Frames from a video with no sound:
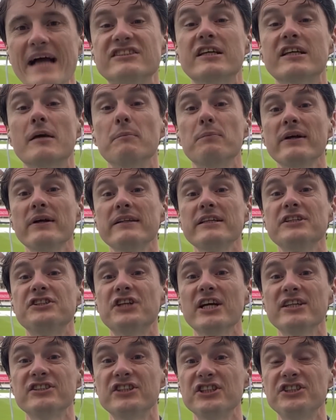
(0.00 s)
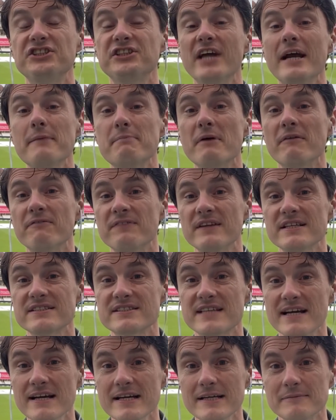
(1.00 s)
to completely change the shape of this
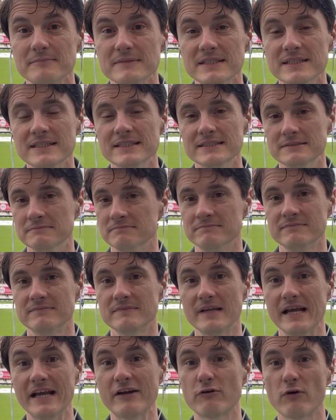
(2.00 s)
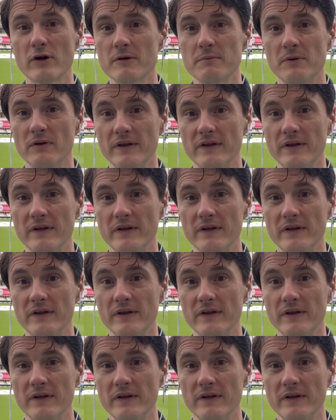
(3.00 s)
game, incredible